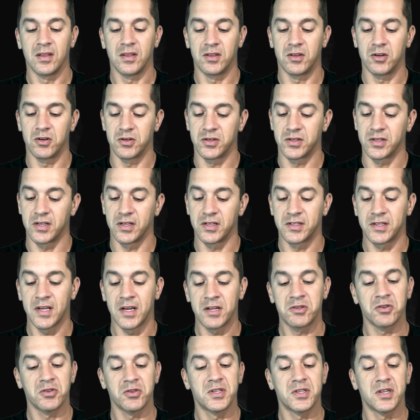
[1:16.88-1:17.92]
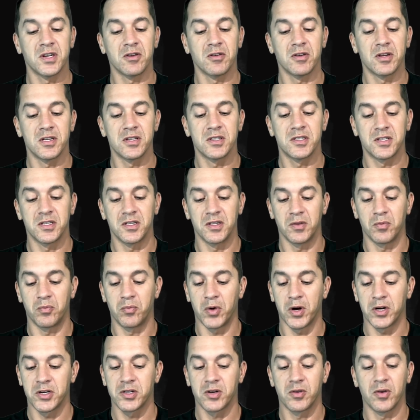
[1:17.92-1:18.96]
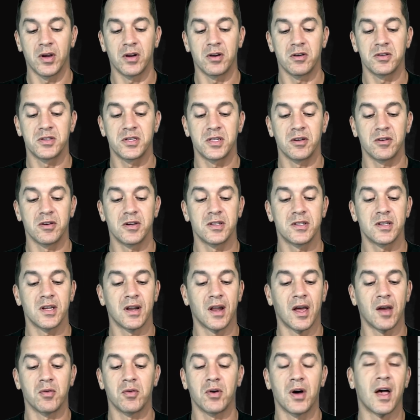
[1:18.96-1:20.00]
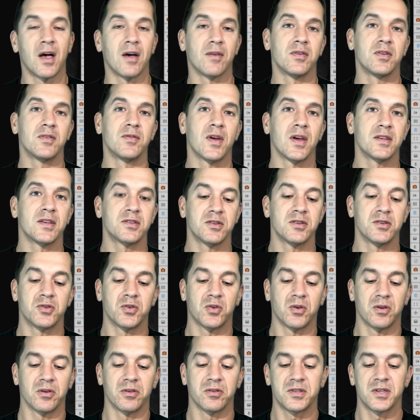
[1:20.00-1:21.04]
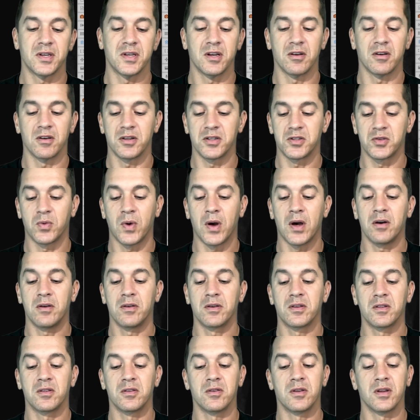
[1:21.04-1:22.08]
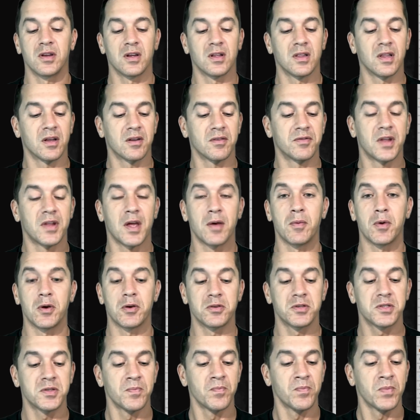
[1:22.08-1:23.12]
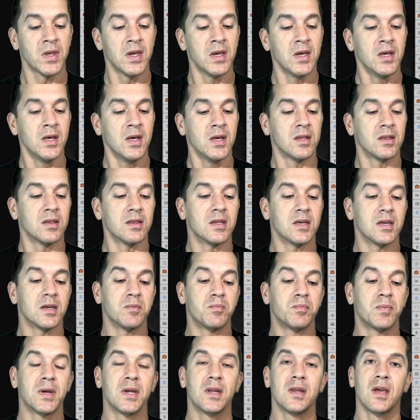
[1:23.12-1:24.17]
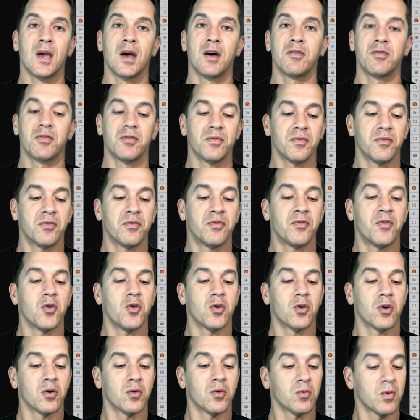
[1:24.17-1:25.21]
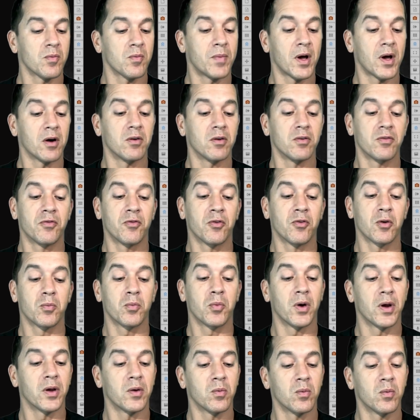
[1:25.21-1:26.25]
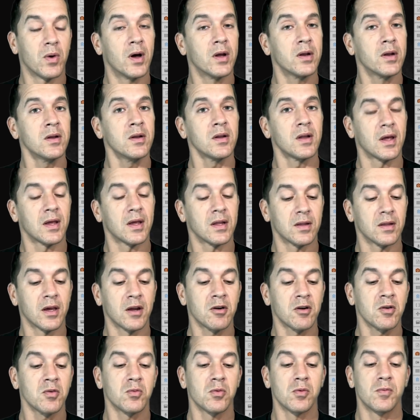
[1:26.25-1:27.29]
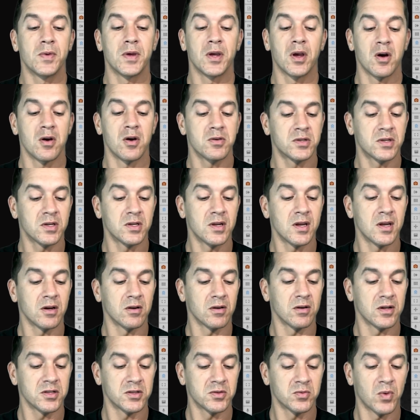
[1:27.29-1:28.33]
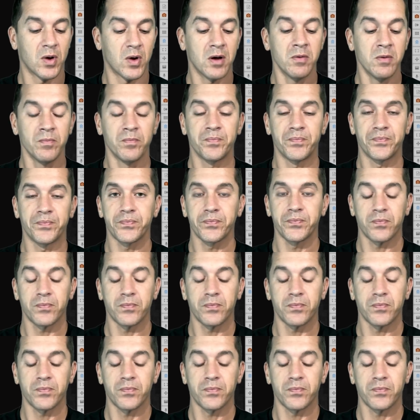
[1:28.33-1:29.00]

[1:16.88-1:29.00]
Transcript: There's the essential series, the brush creator series, and I will have advanced tutorials here as well, including a lot of demos. The PDF for Rebelle 4.1 and later will be hosted here as well.